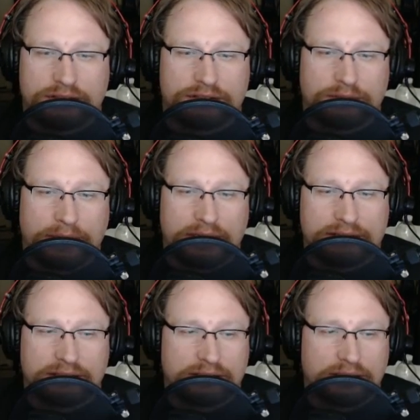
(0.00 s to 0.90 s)
I was just
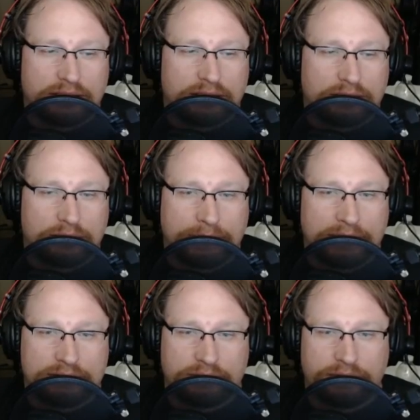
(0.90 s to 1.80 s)
amazed that they
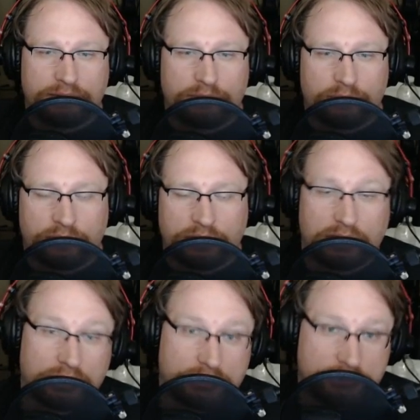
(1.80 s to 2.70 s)
managed to
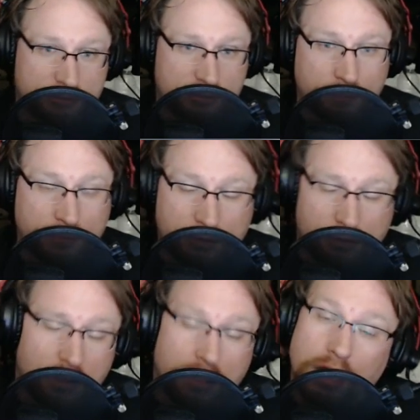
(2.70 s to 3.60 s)
figure out how to use the
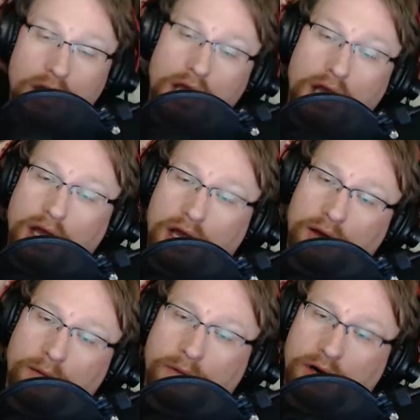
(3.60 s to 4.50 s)
computer.
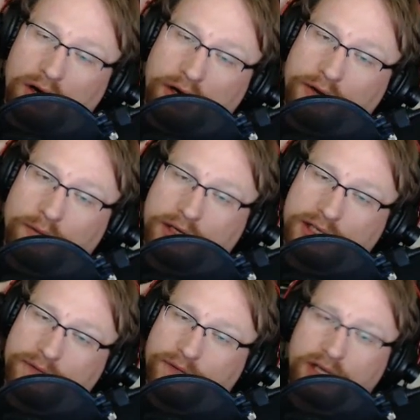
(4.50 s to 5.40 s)
Mario,
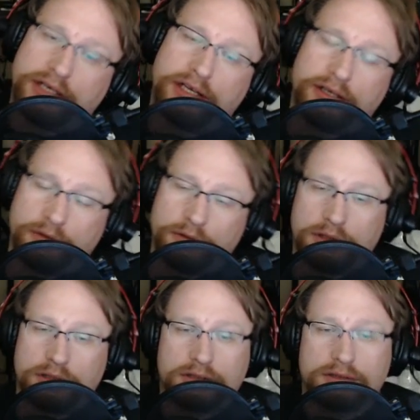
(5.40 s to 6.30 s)
where can they find
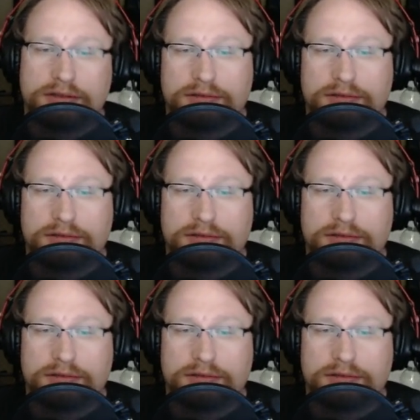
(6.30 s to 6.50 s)
you?